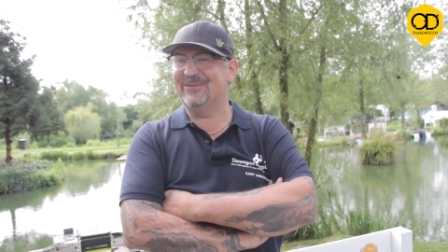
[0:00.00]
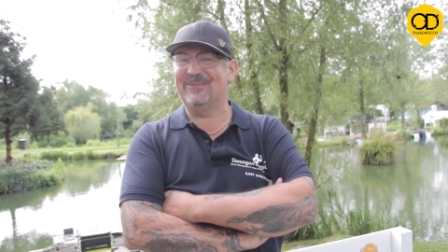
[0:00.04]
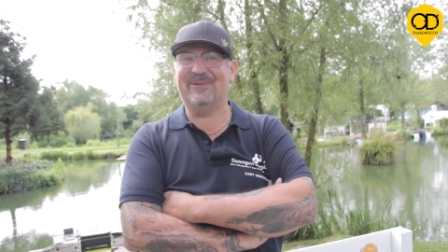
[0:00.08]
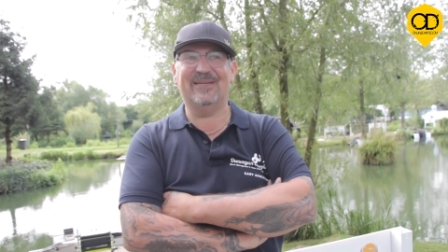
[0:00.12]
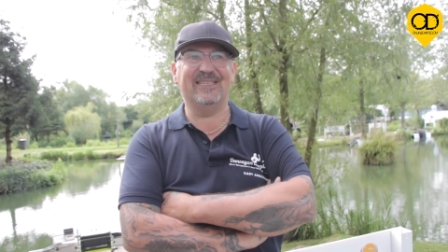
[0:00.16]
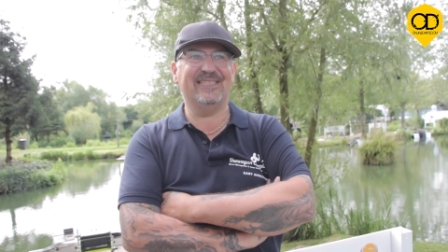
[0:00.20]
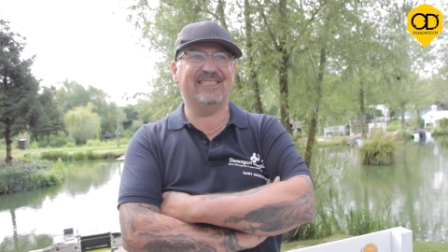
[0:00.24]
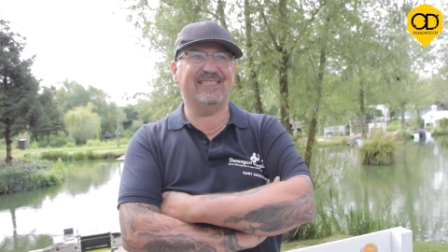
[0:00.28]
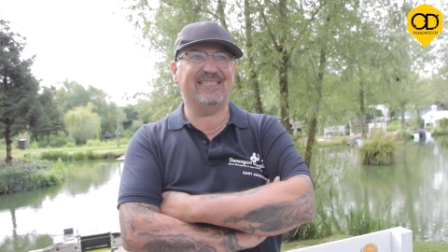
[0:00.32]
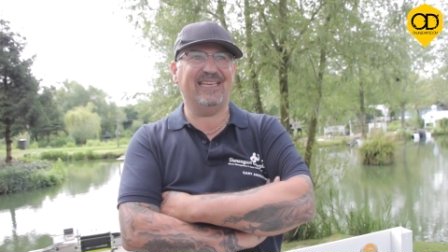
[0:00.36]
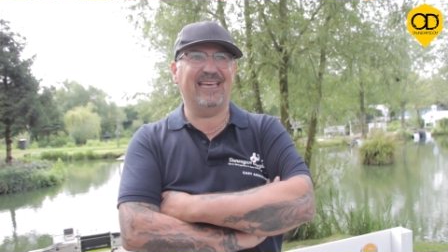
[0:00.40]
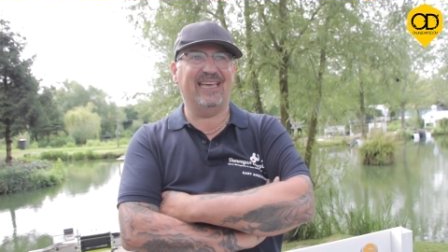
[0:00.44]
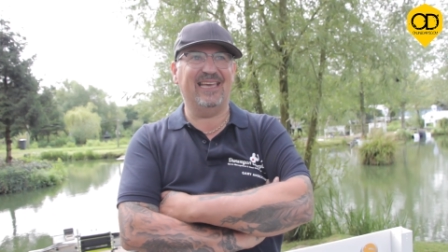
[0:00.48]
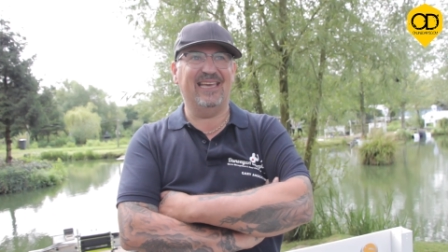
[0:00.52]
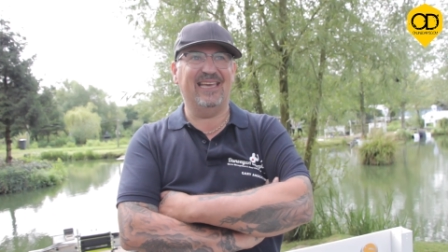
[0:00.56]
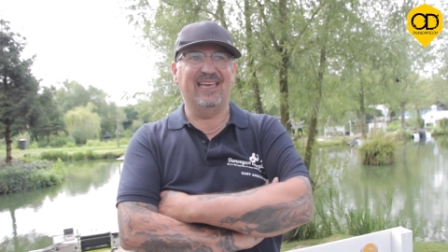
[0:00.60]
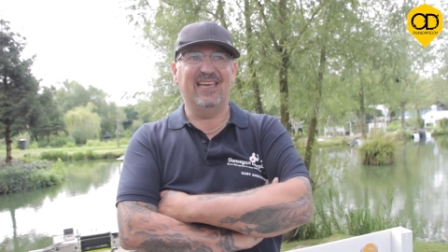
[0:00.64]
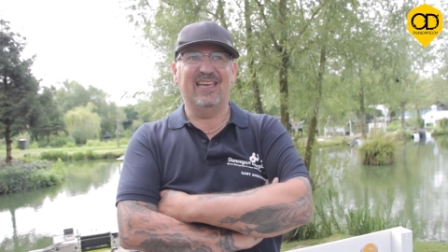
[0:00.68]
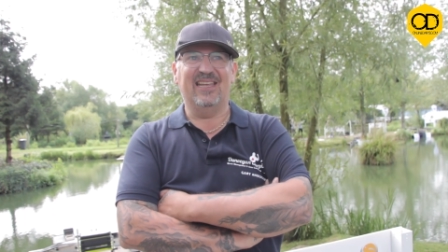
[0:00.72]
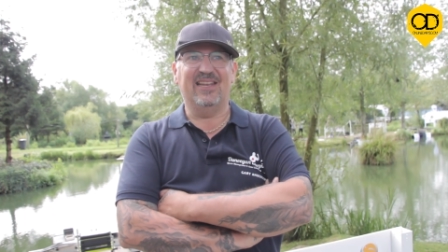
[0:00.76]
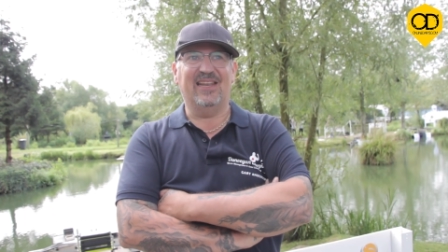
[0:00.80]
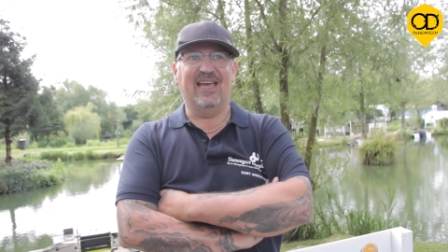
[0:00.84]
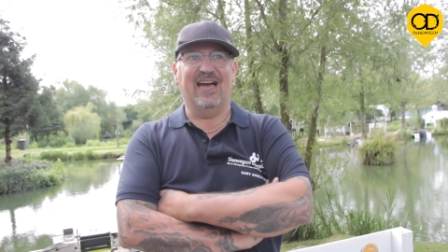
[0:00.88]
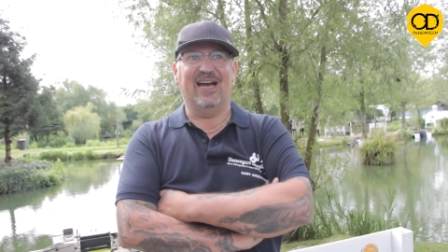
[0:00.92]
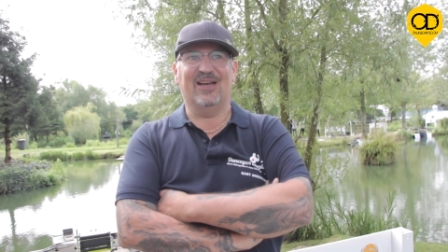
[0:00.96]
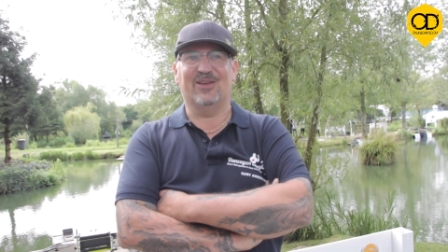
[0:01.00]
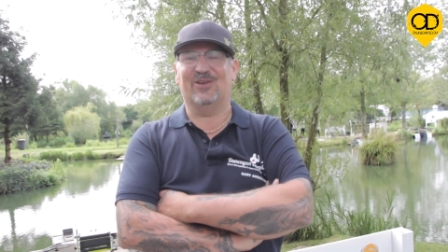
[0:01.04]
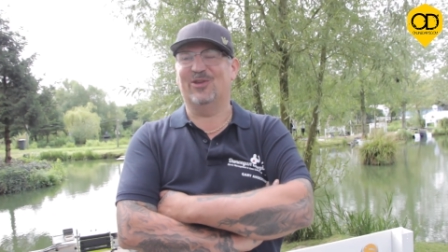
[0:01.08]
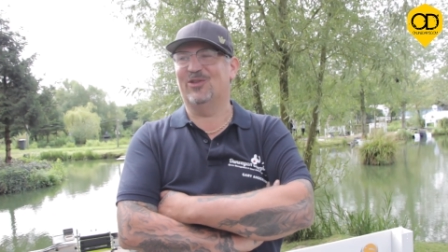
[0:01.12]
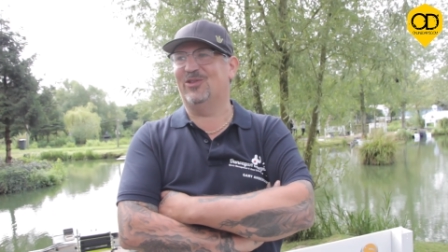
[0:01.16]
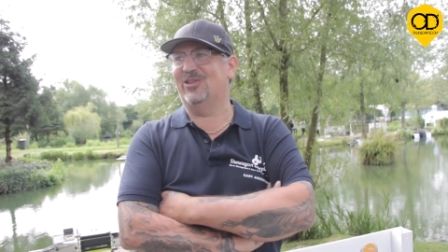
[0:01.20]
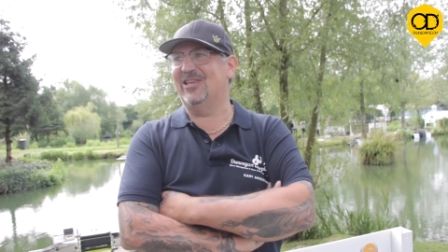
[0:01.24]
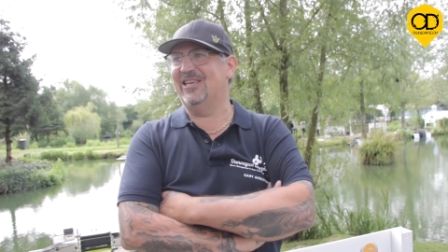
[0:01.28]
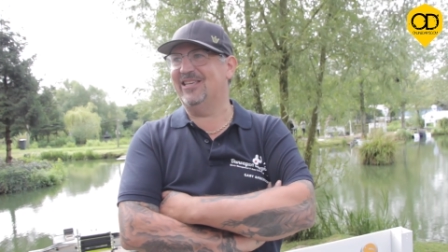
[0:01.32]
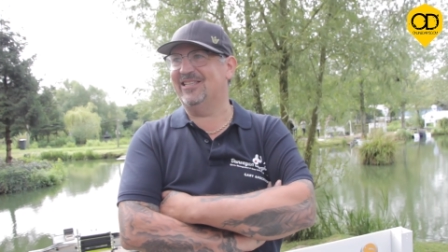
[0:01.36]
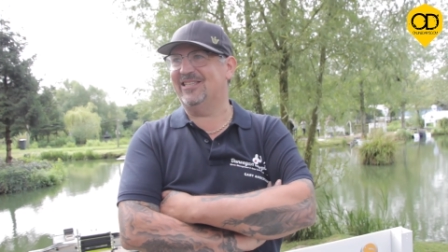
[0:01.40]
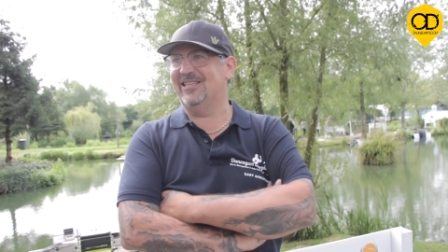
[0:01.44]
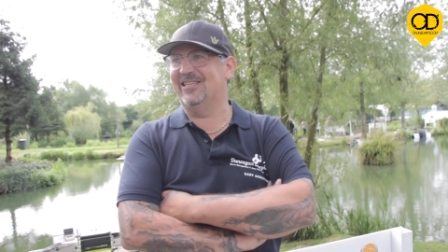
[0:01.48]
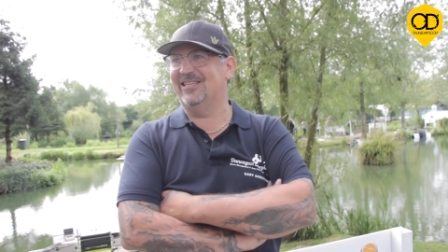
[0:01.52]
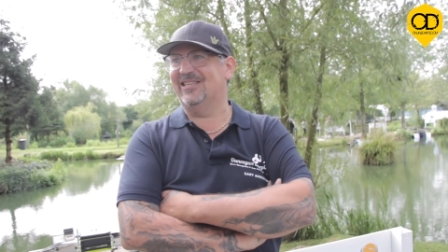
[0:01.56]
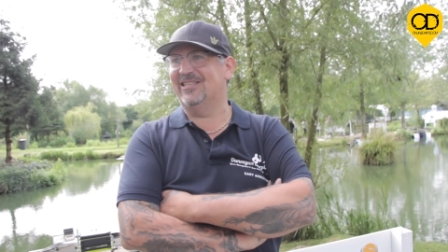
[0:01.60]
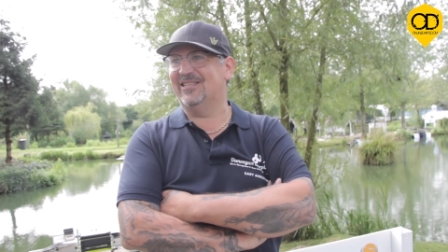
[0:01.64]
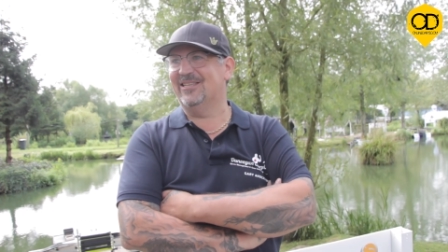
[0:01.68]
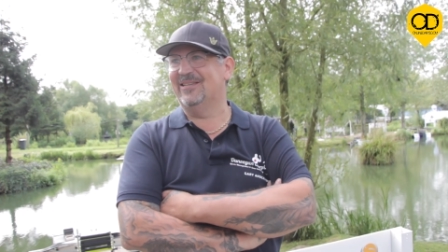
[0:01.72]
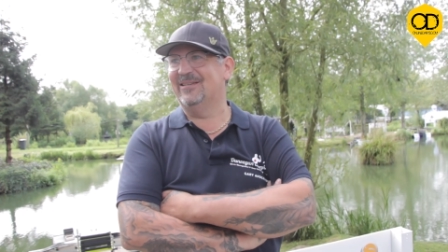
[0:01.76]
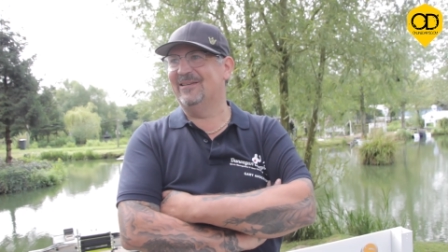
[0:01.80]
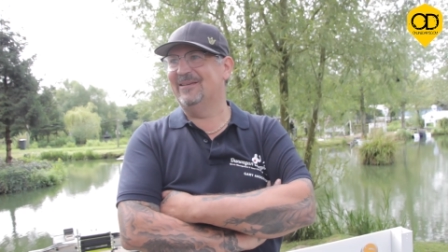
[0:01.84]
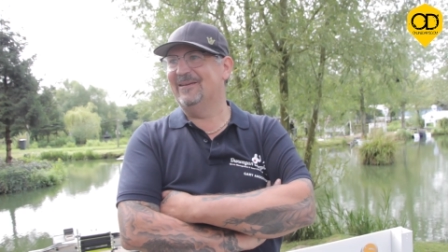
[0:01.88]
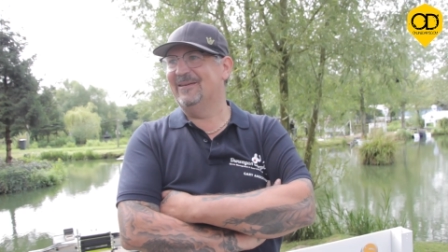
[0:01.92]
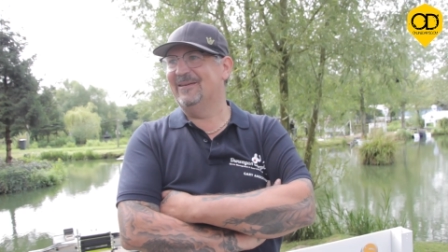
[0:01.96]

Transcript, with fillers: But uh, nah, good daisies.